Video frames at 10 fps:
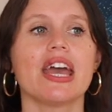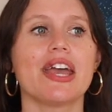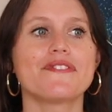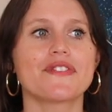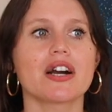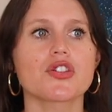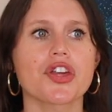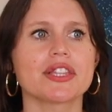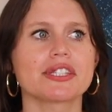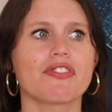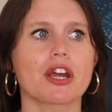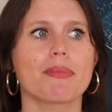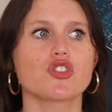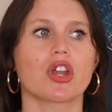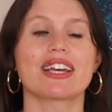It functions very
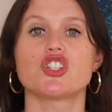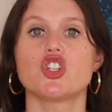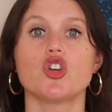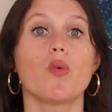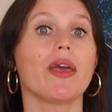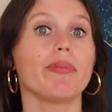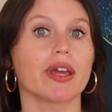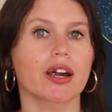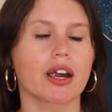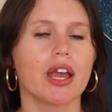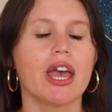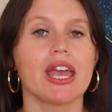much like a two-way mirror.